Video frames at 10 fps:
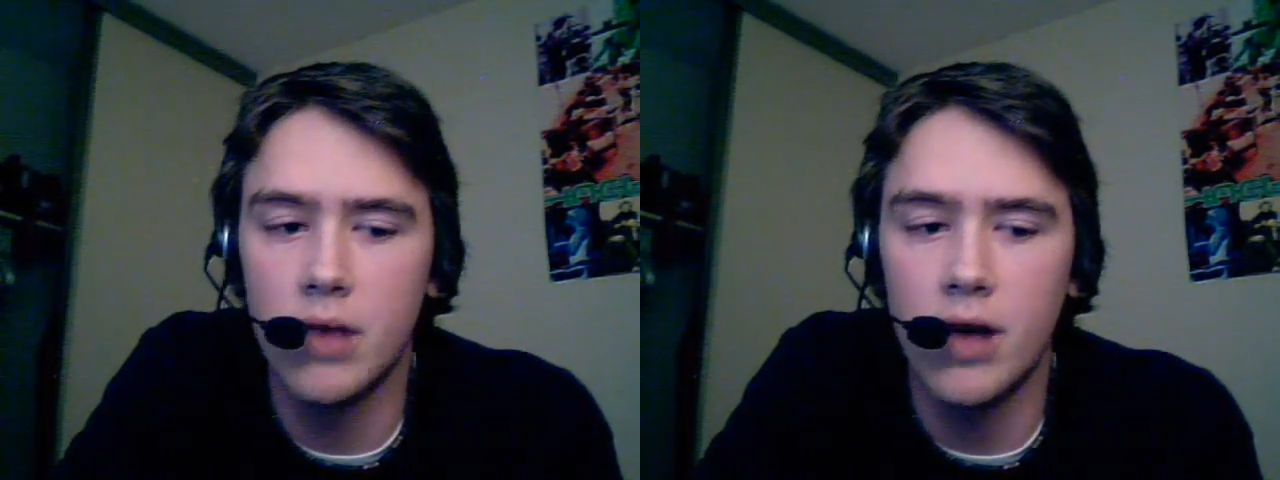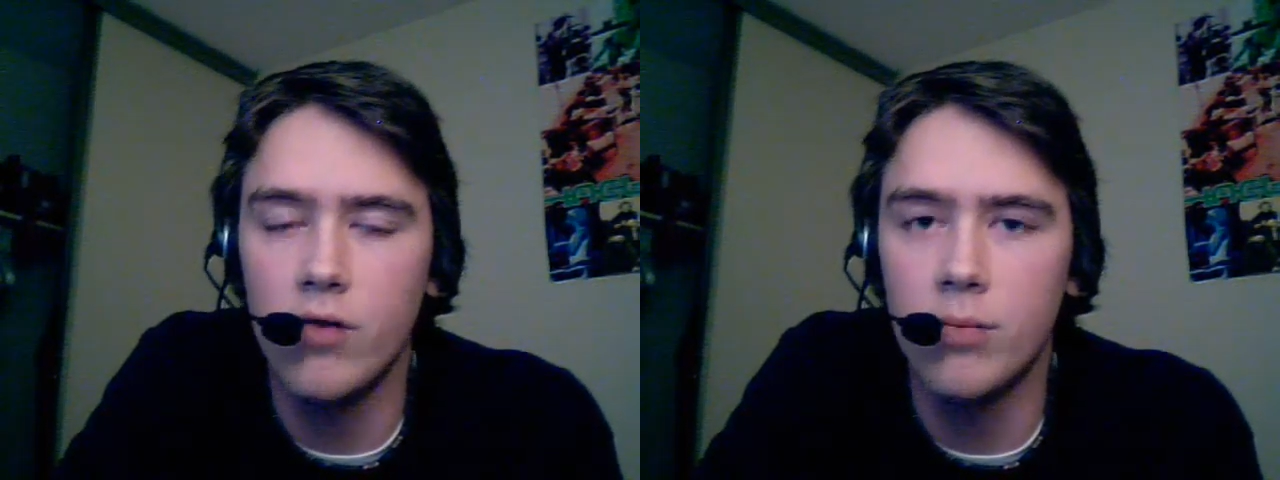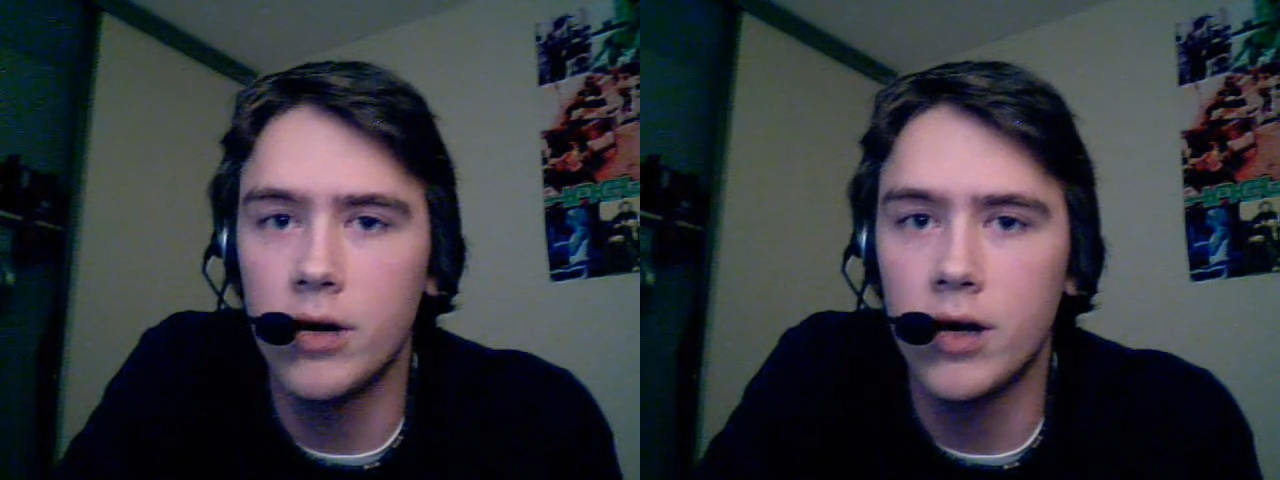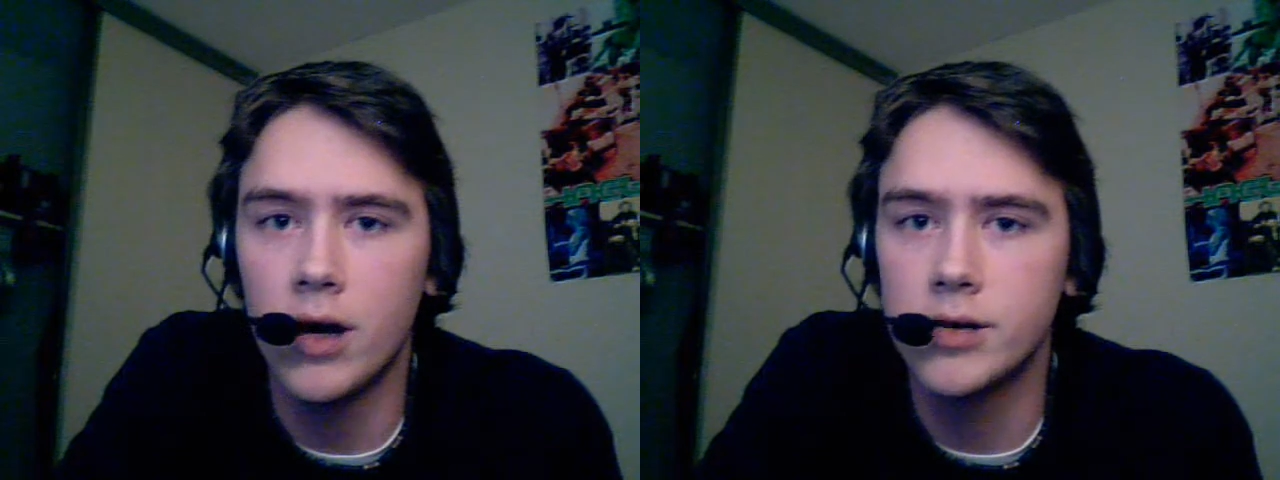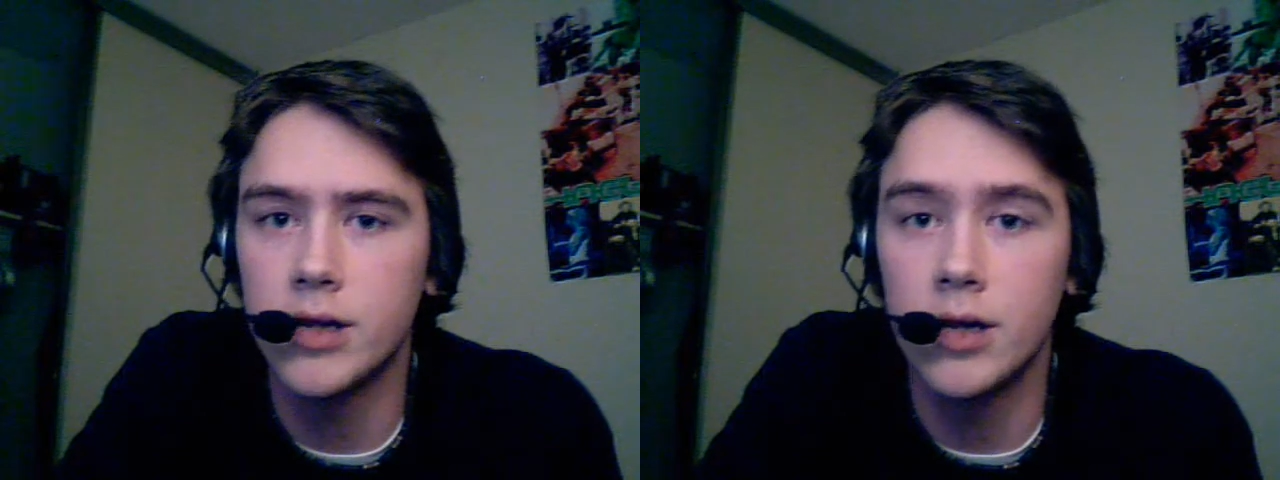everybody
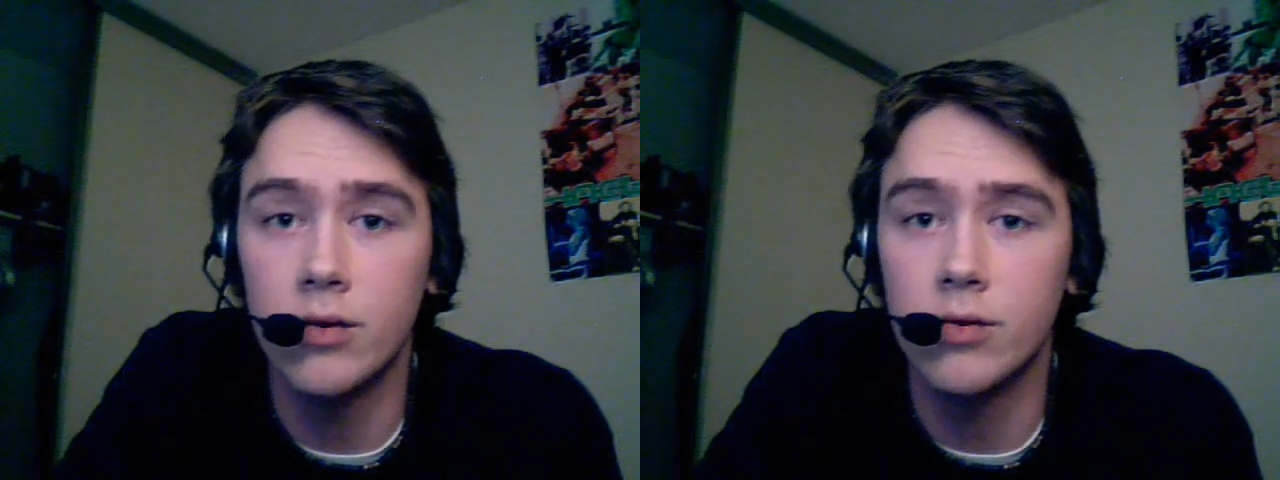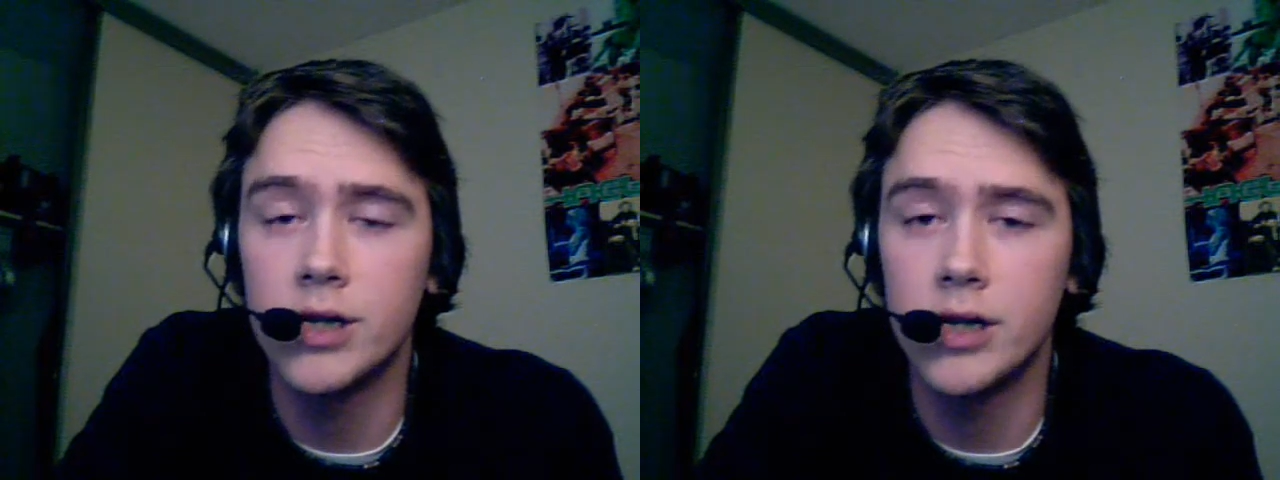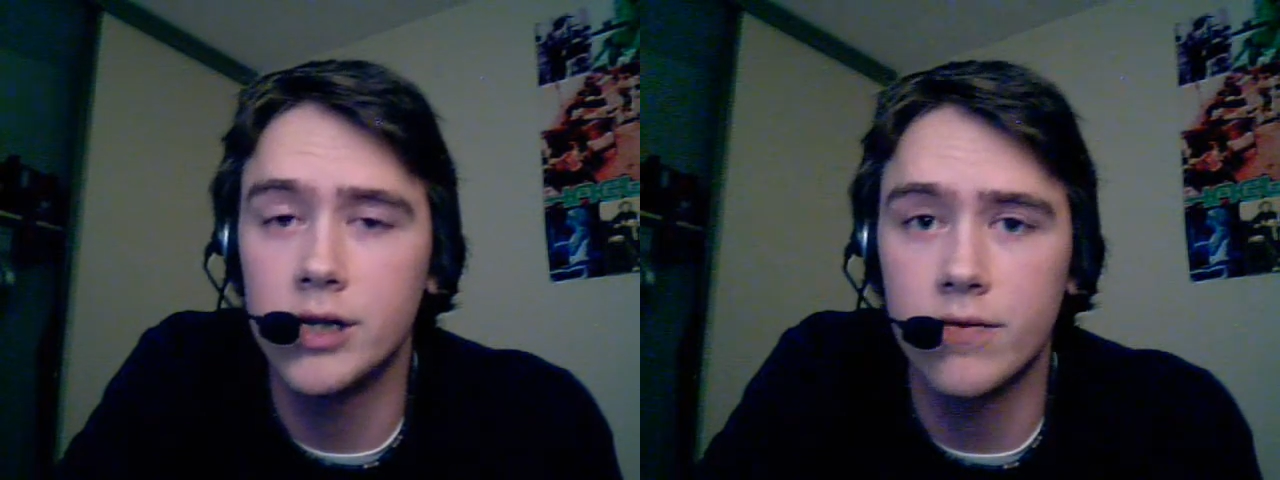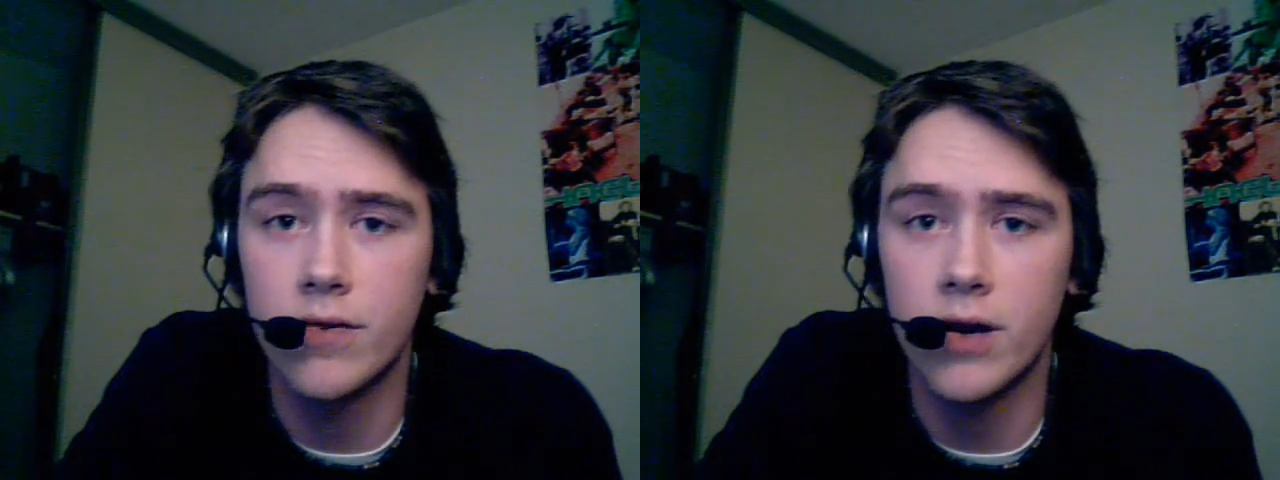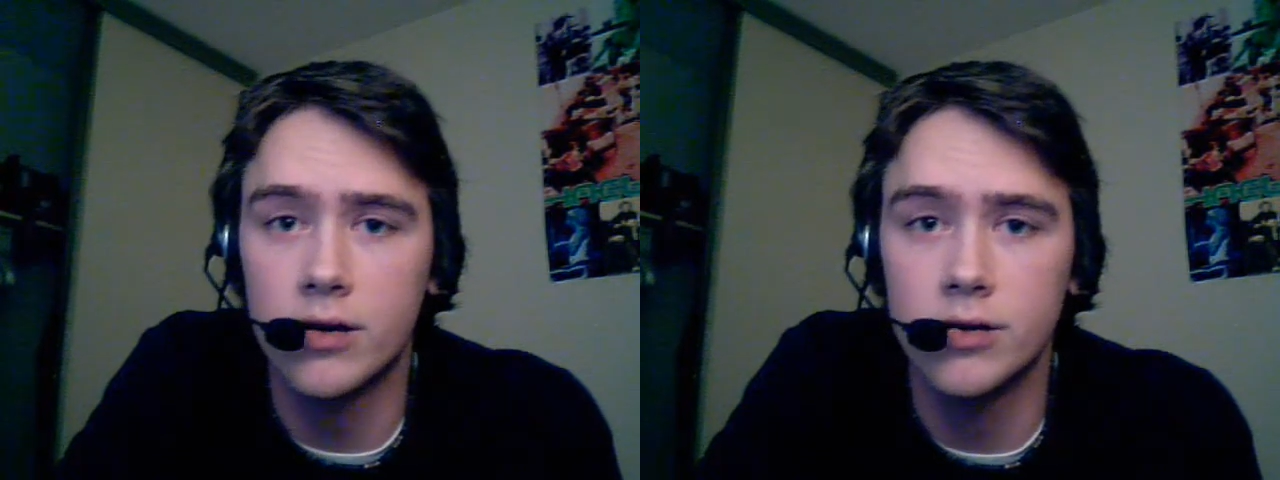has to deal with changing
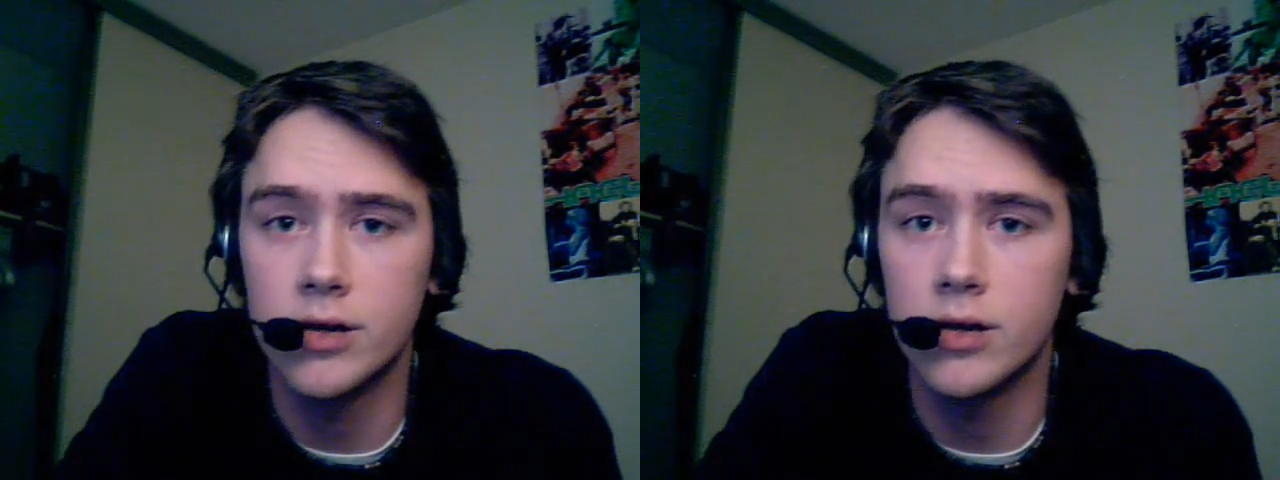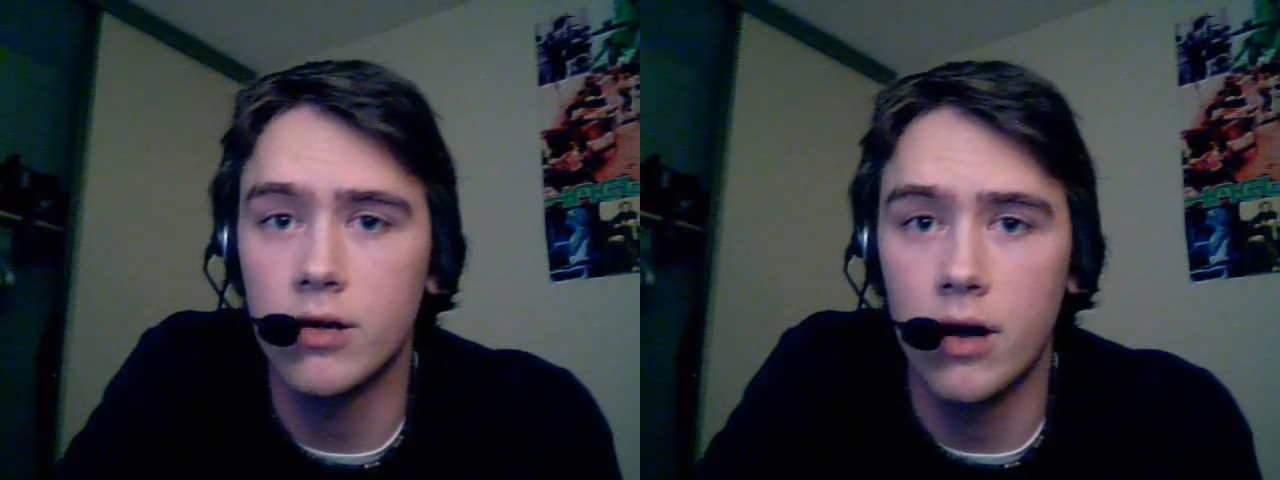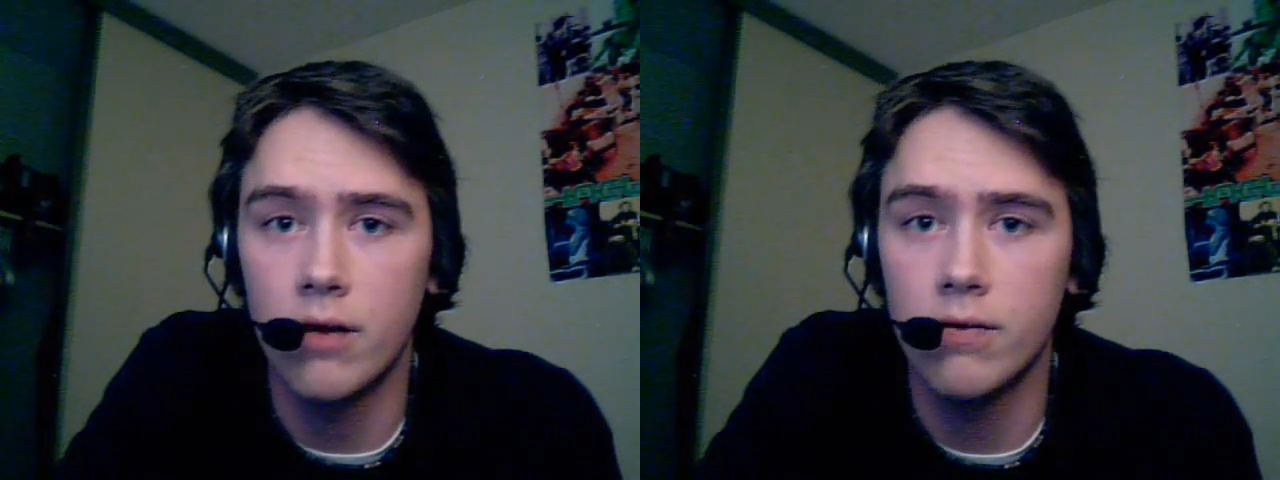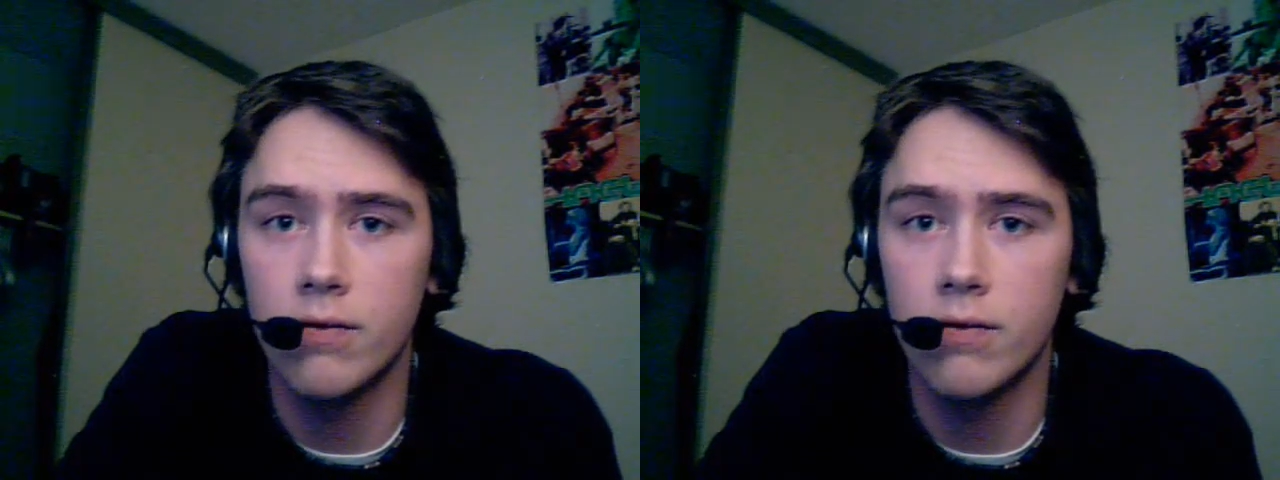factors in their life,